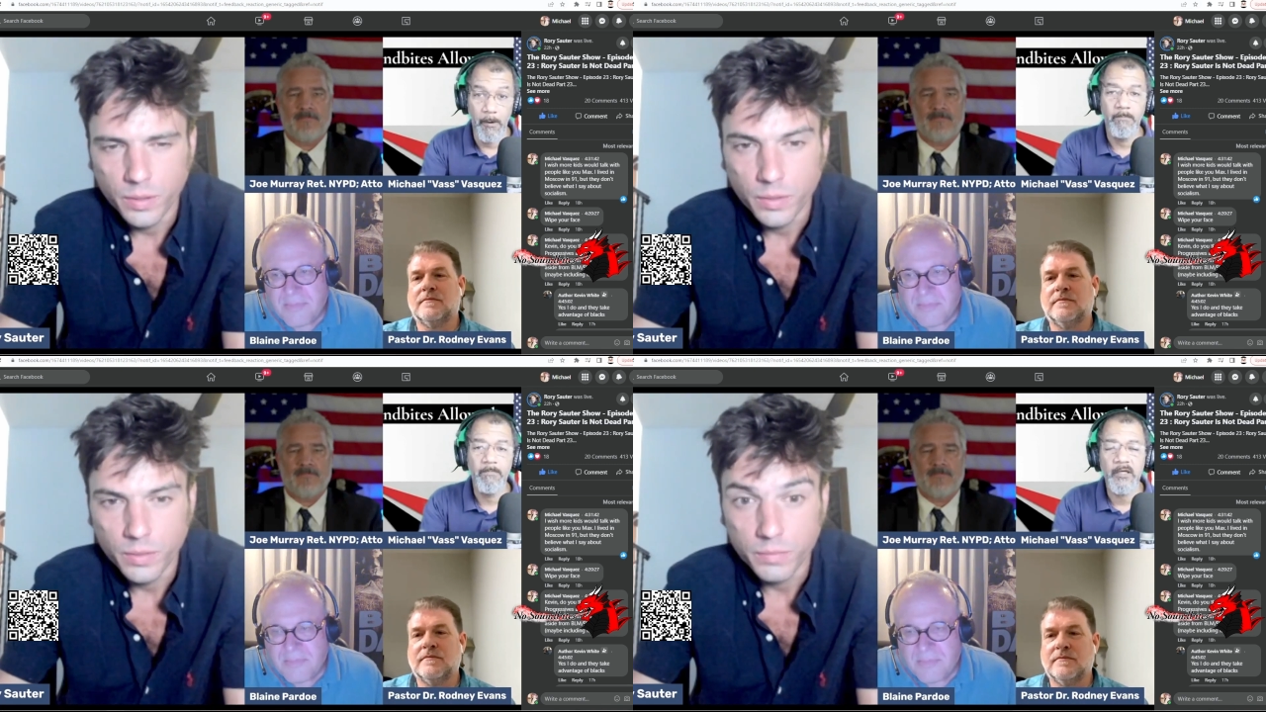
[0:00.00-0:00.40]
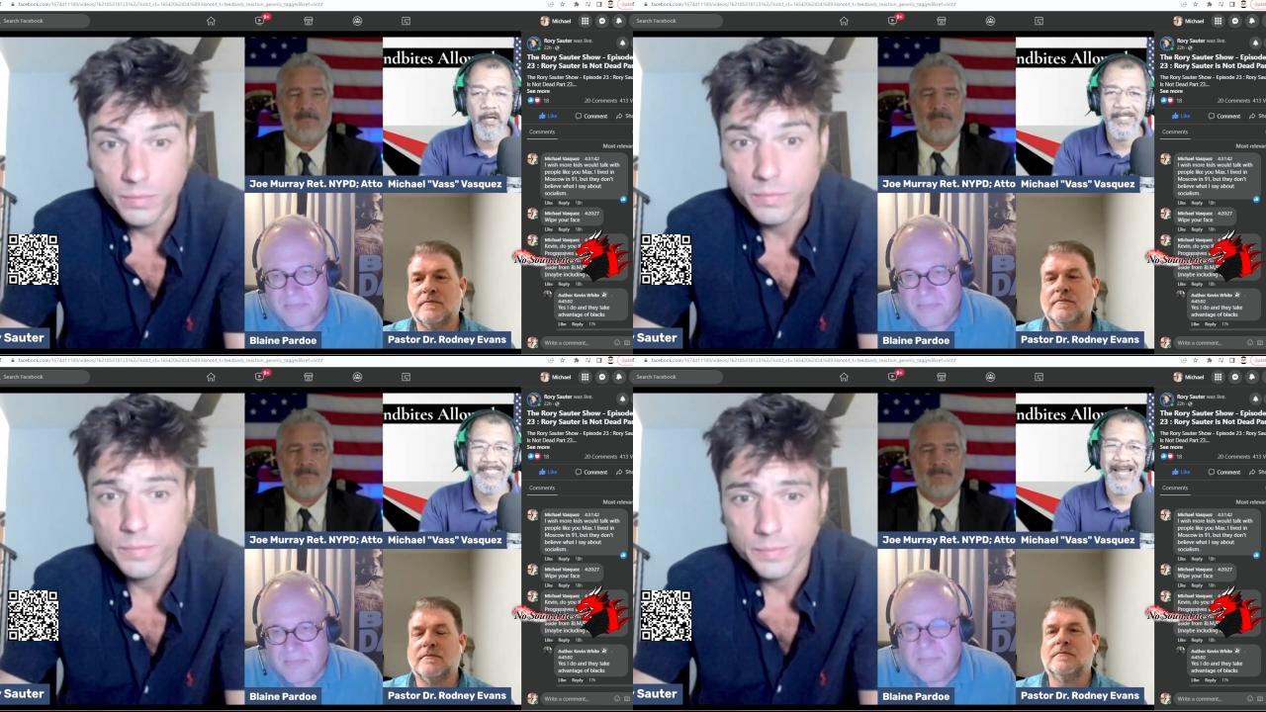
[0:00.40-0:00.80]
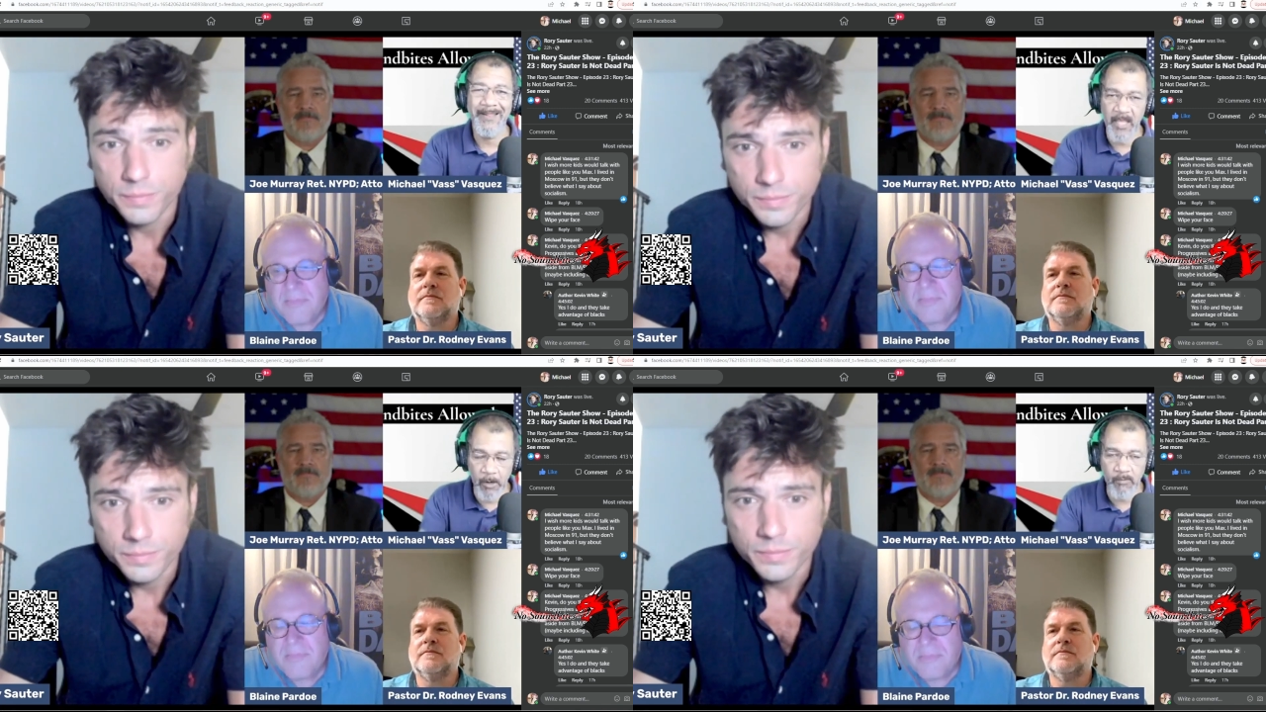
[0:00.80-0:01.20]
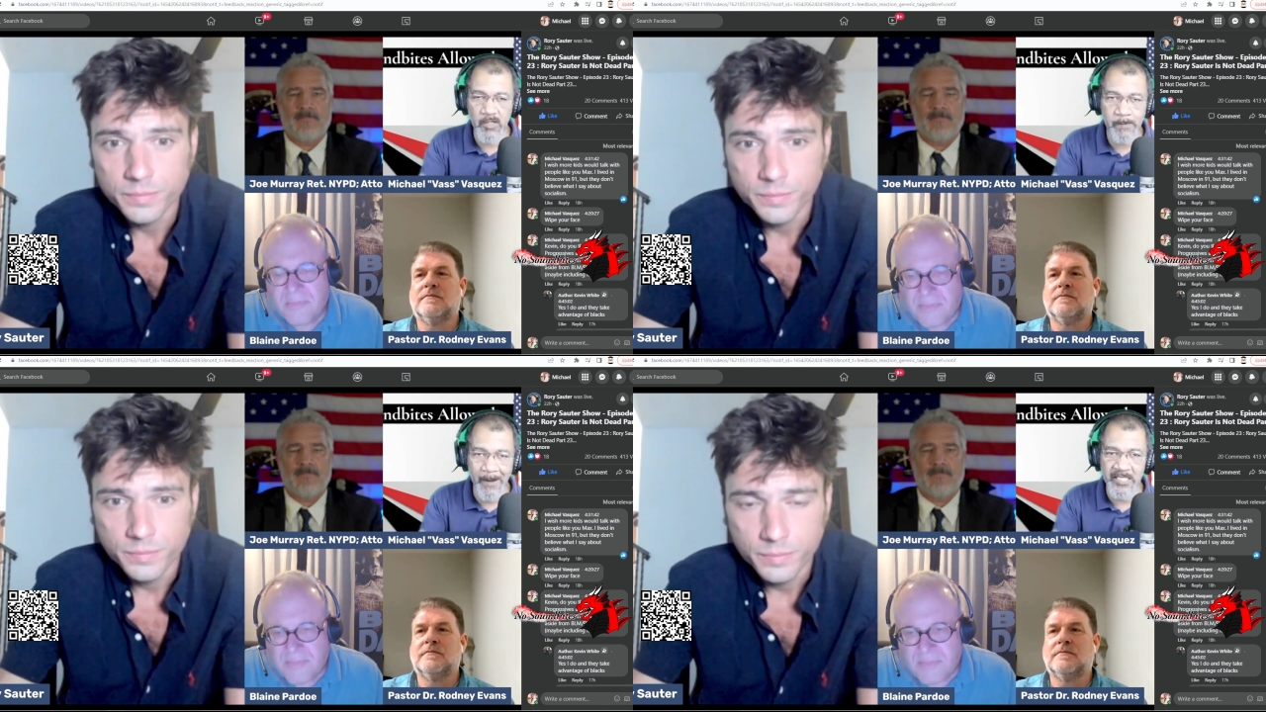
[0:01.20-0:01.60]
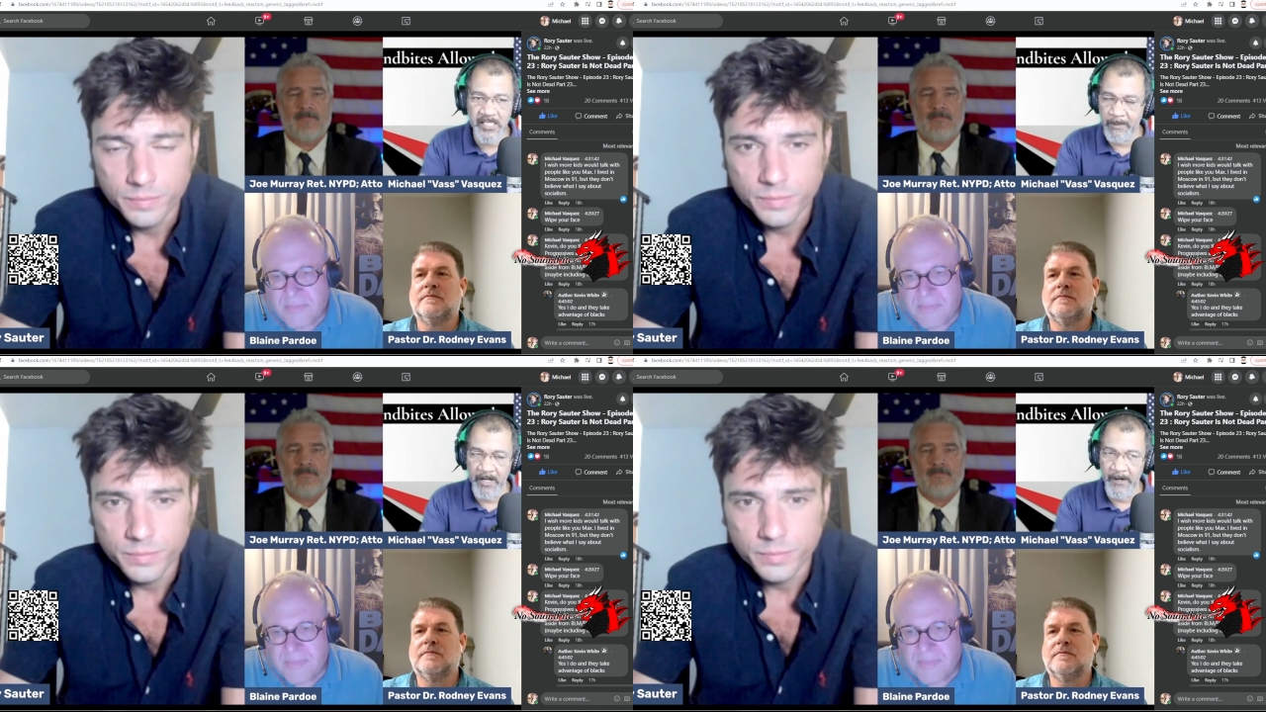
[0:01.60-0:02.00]
Speaker 1: because their
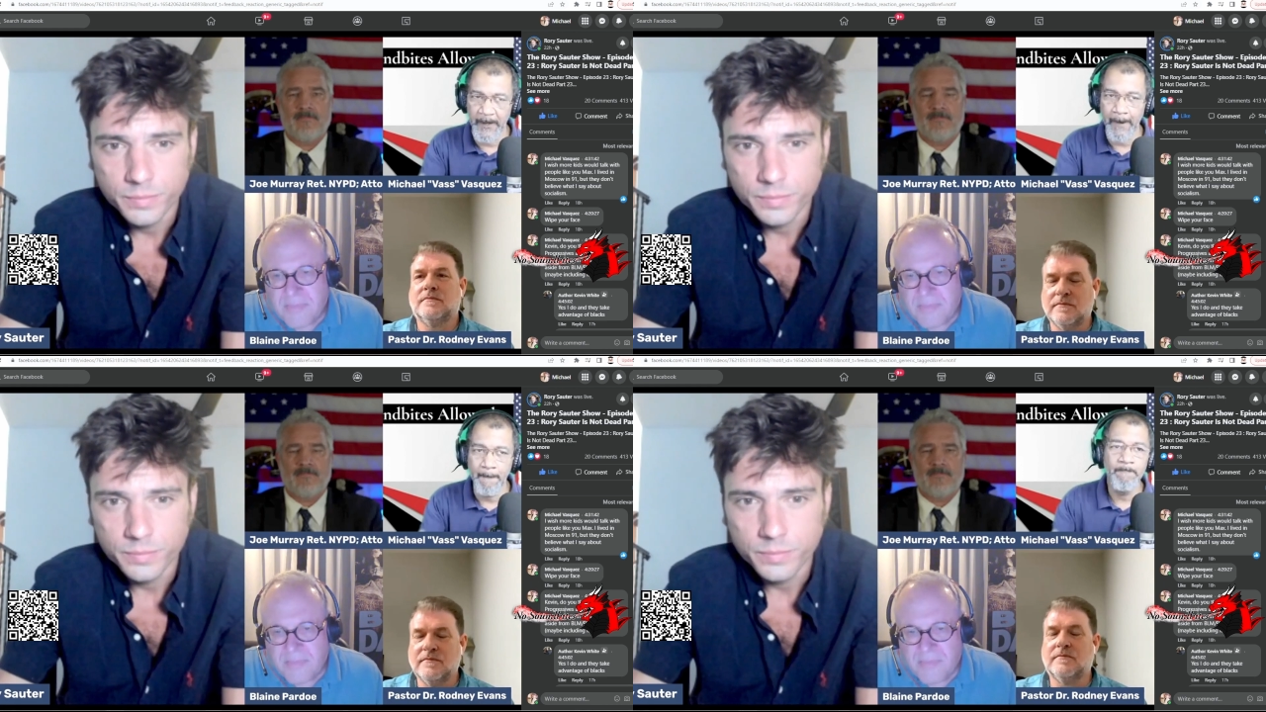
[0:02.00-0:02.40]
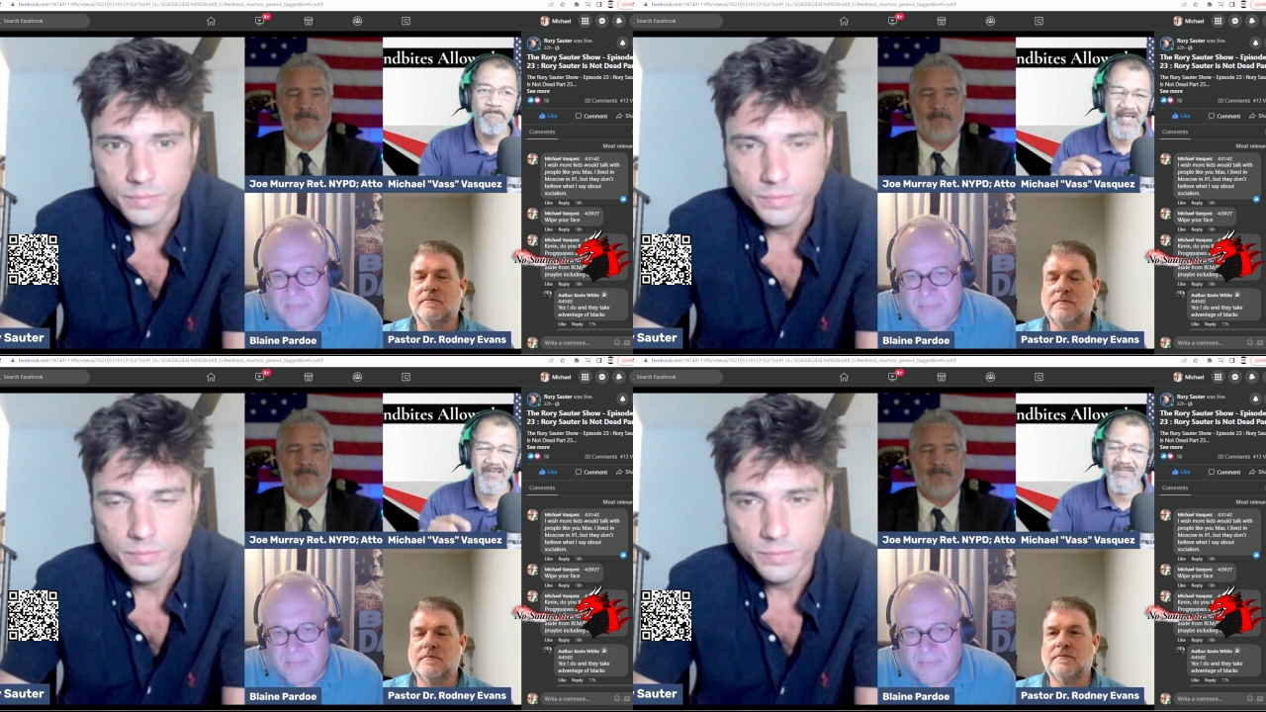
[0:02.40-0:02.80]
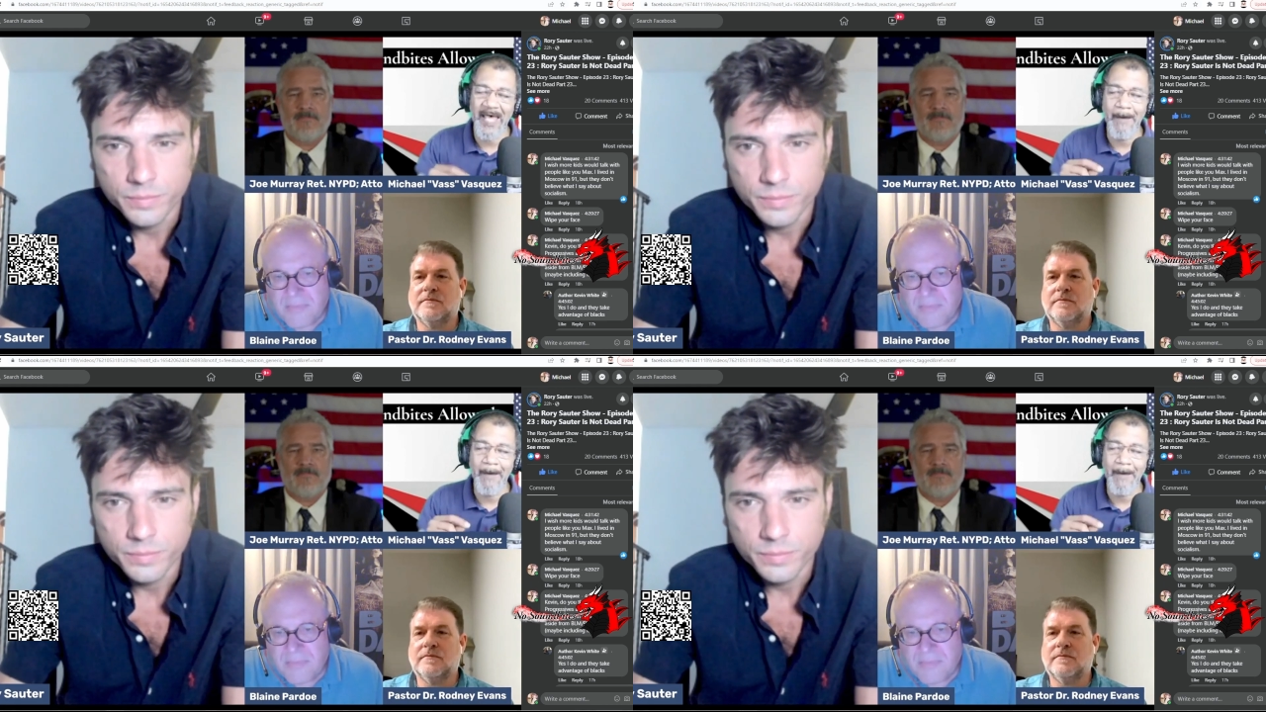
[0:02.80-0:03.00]
responsibility is that